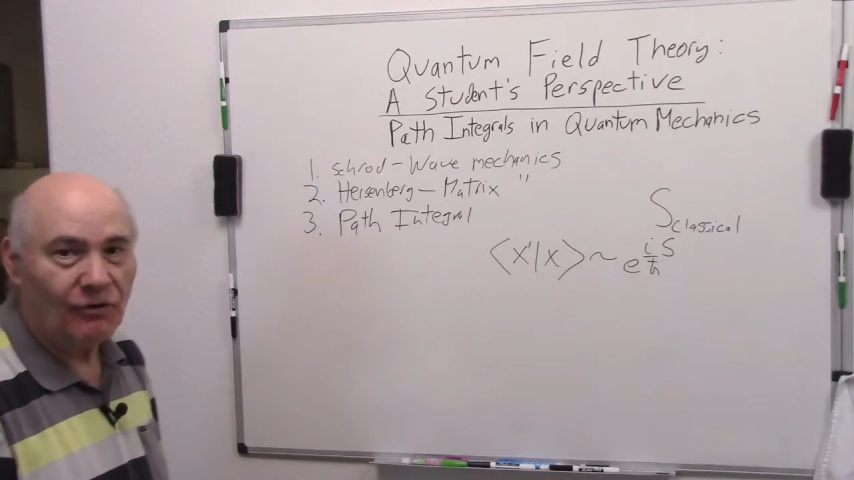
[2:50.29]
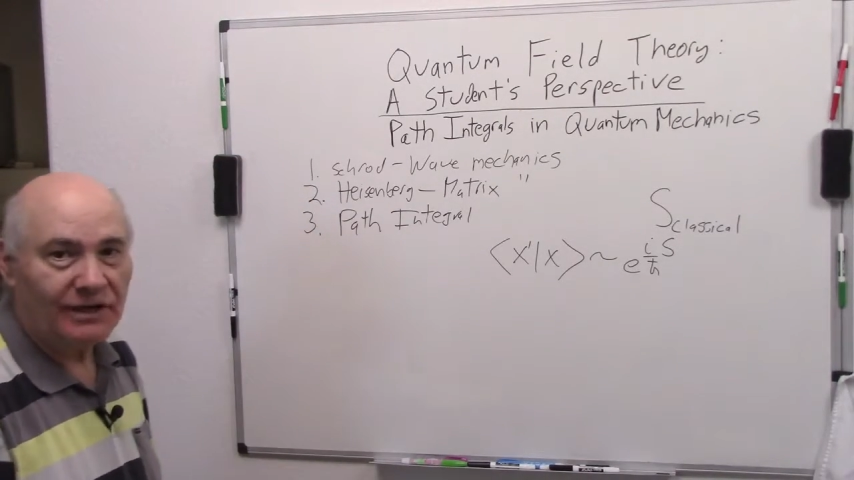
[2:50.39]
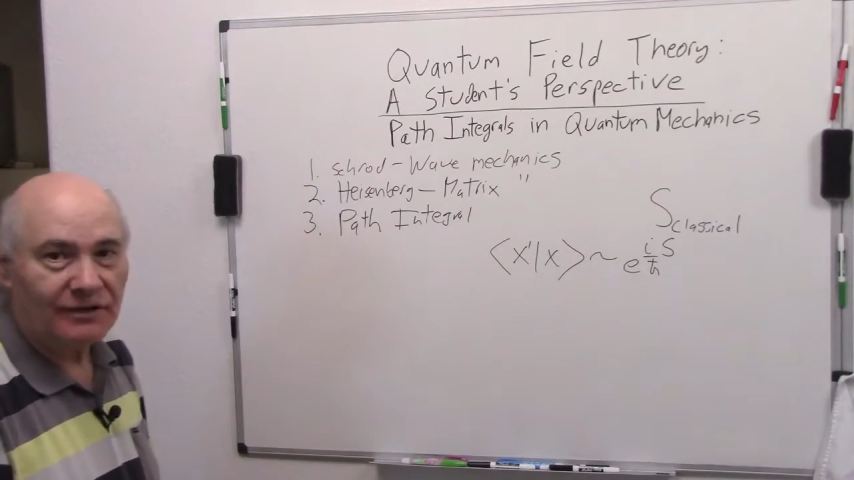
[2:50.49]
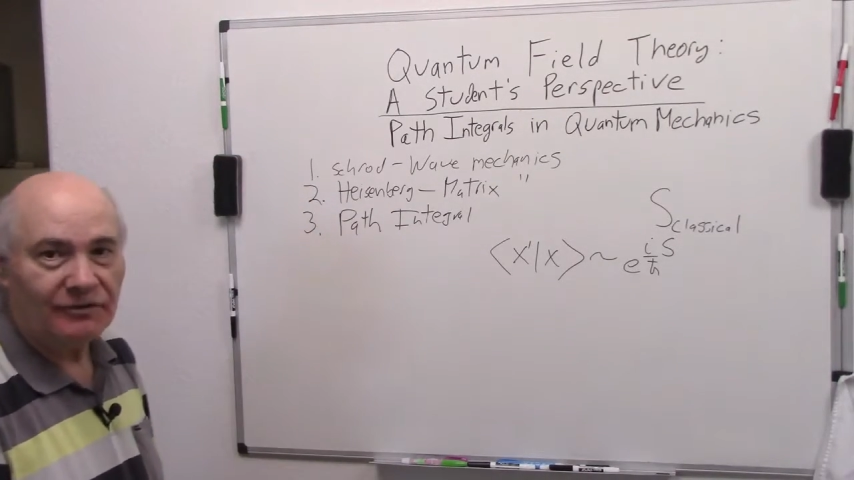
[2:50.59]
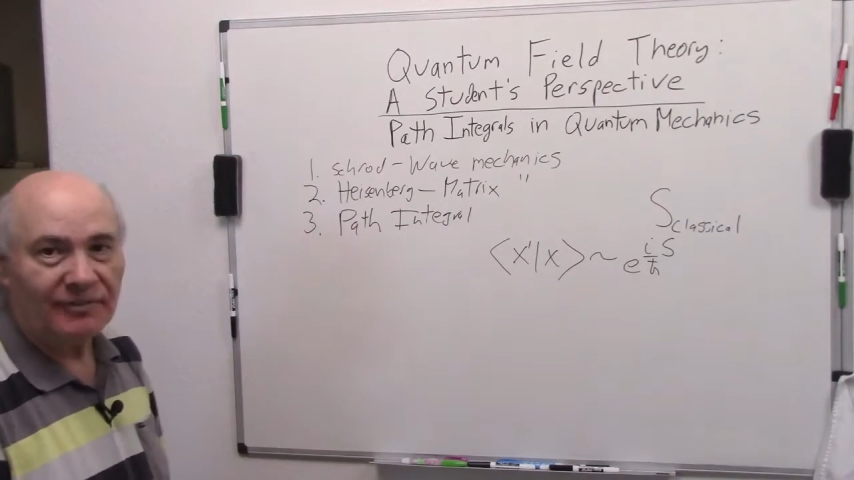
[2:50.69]

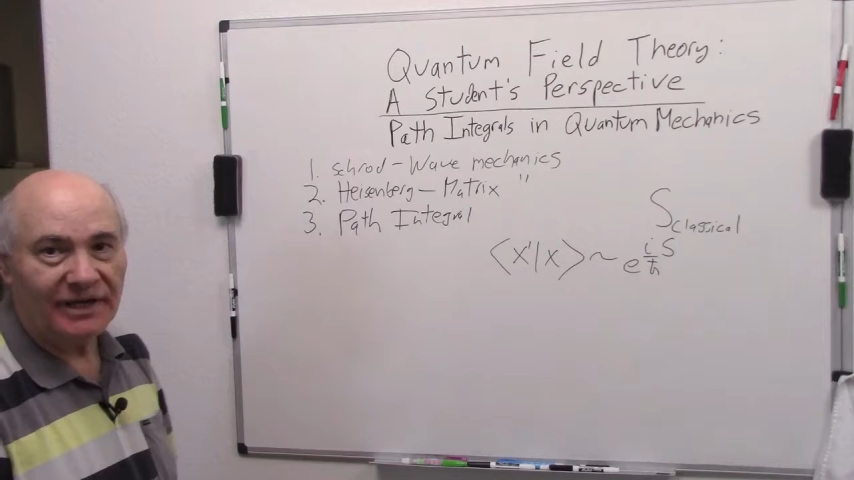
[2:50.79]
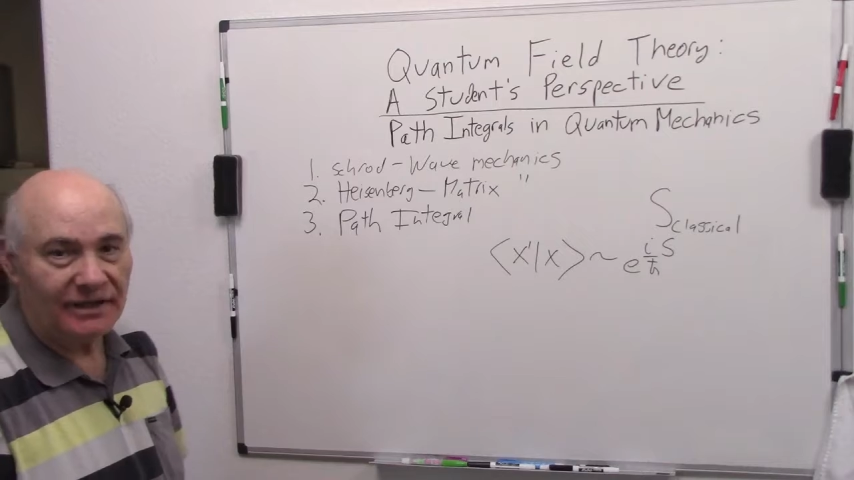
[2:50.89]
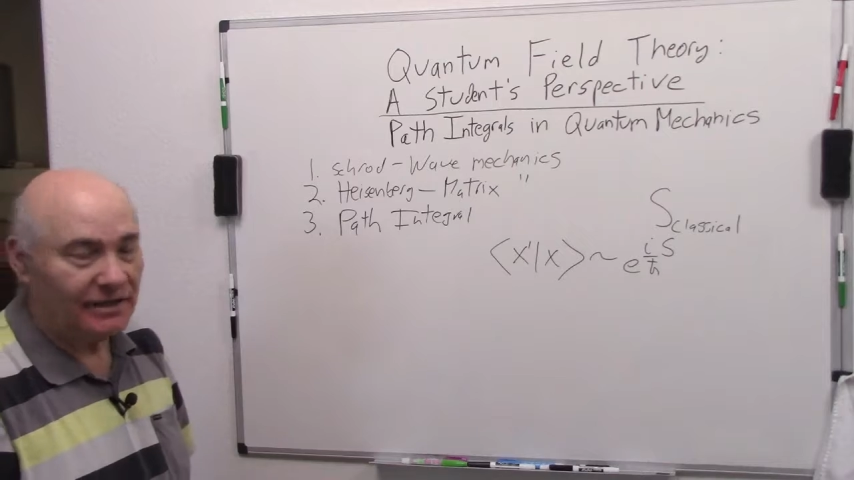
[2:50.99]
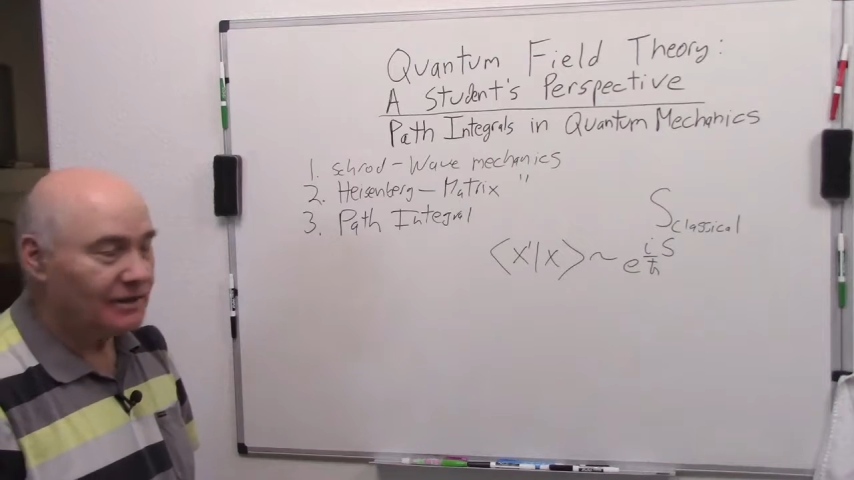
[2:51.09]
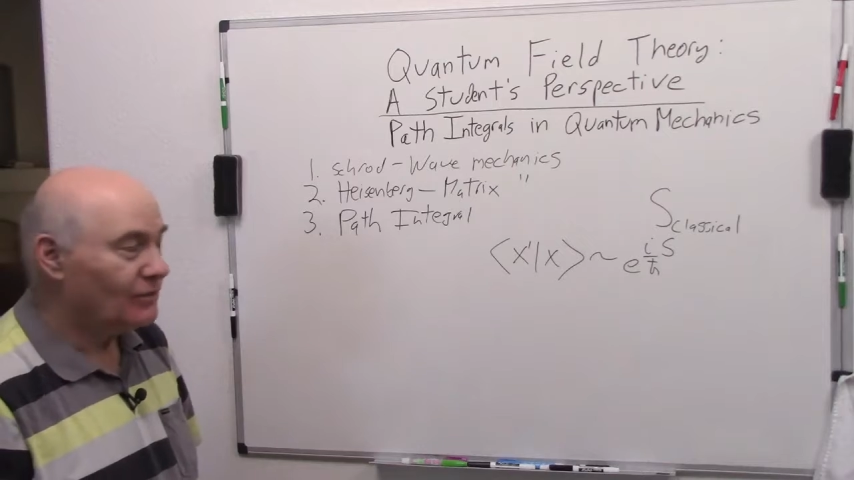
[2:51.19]
wanted to
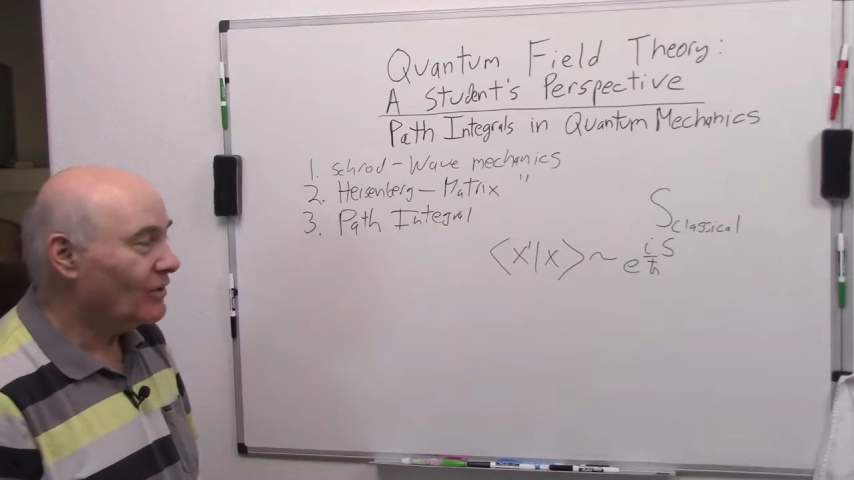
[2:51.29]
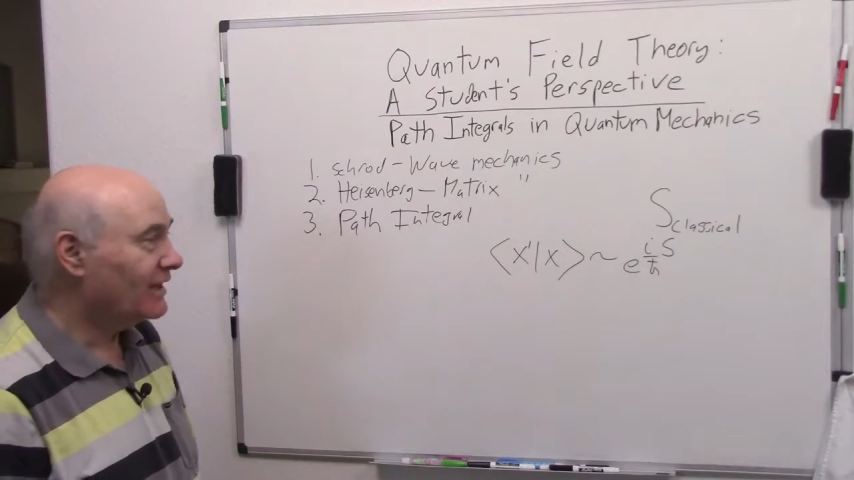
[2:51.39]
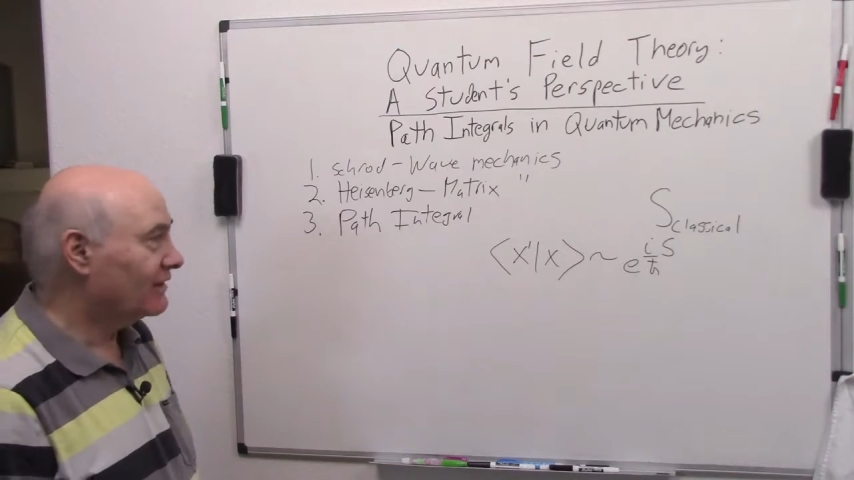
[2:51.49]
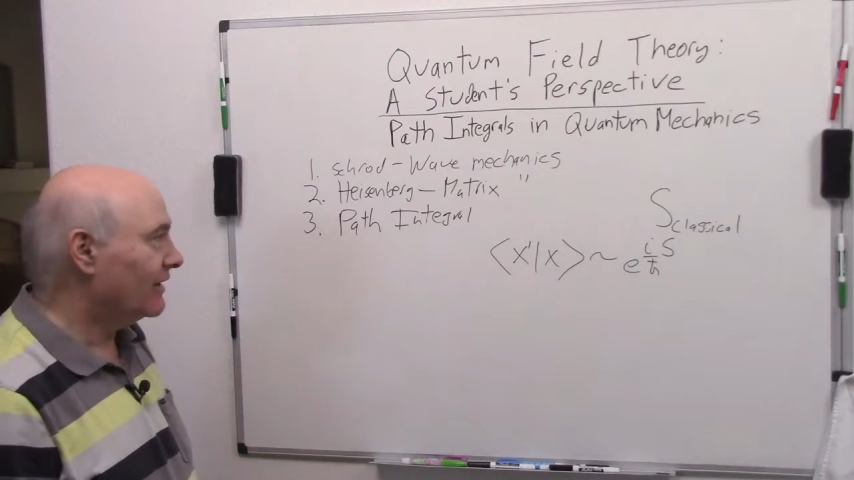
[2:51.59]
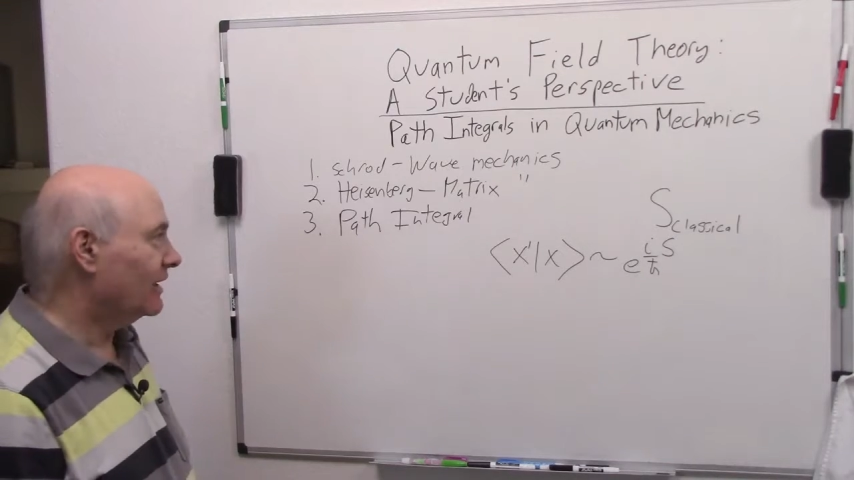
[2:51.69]
make it
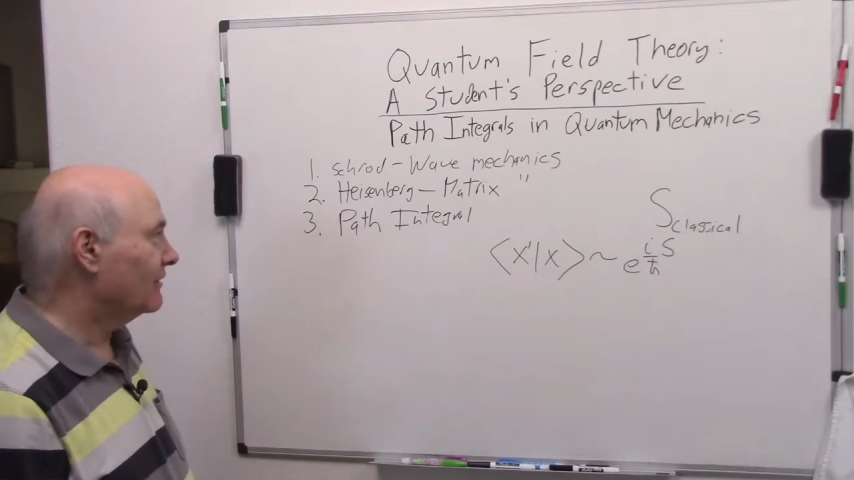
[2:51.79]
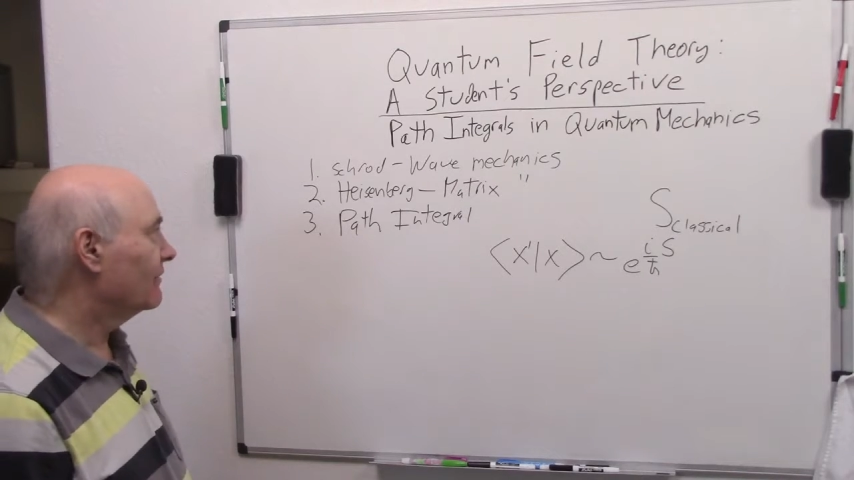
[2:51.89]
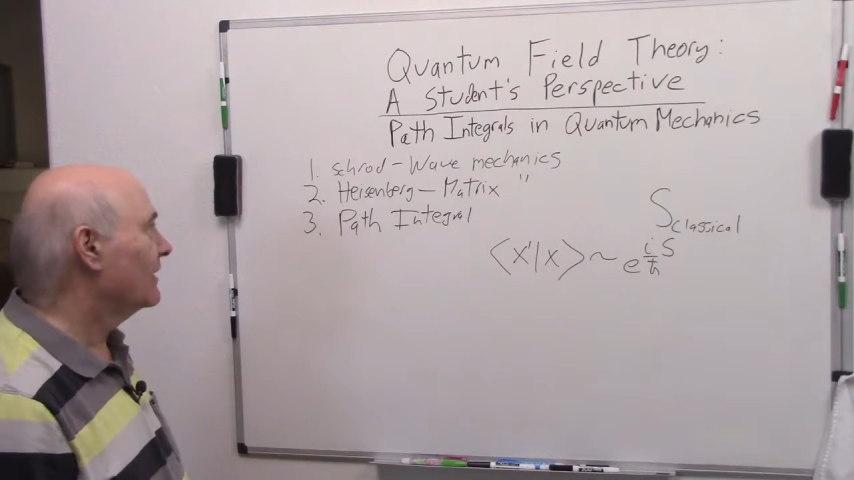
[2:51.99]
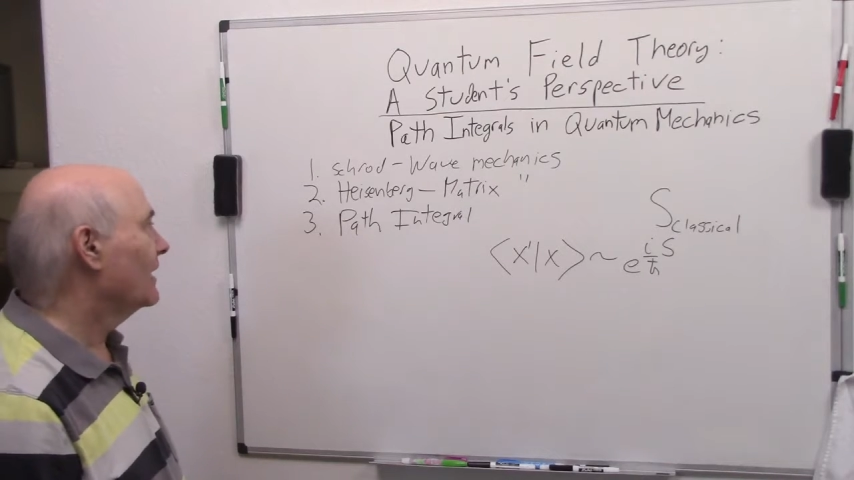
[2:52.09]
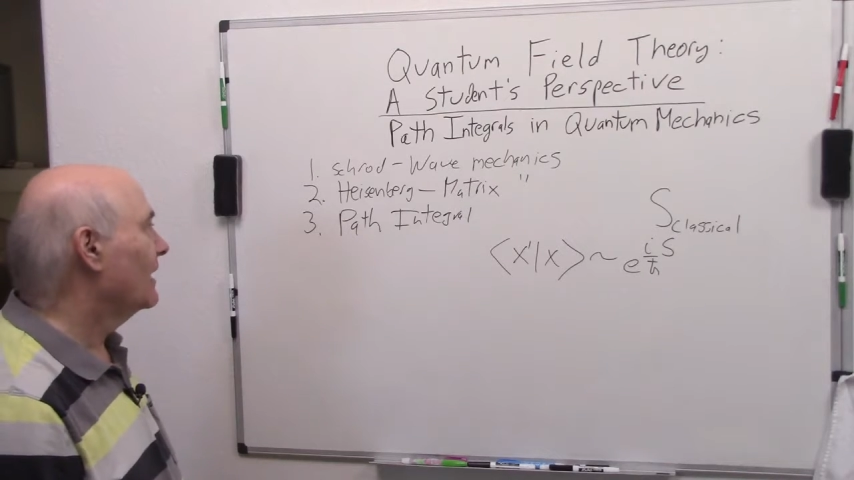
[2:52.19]
quantitative.